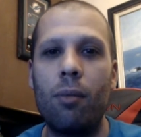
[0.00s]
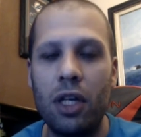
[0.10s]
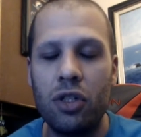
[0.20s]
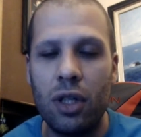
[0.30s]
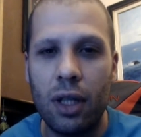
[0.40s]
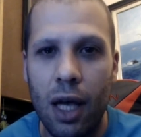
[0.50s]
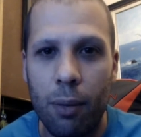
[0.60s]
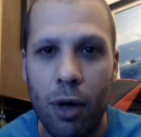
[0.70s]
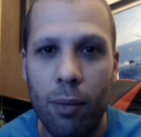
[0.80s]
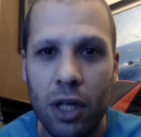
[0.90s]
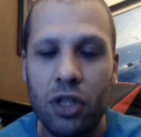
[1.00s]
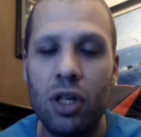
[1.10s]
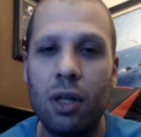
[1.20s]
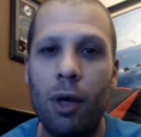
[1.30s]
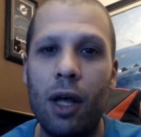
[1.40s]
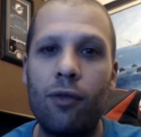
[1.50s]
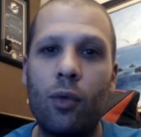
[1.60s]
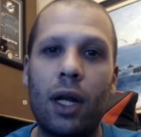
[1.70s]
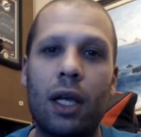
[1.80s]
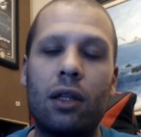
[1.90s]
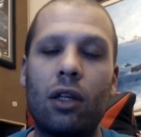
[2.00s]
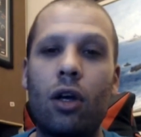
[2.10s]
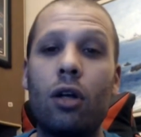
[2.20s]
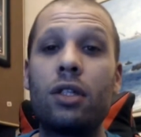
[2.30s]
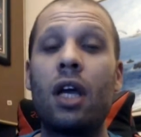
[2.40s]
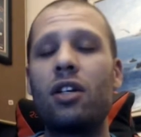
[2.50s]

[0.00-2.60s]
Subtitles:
Make sure you hit the like button. Make sure you hit the bell if you want to get the alerts.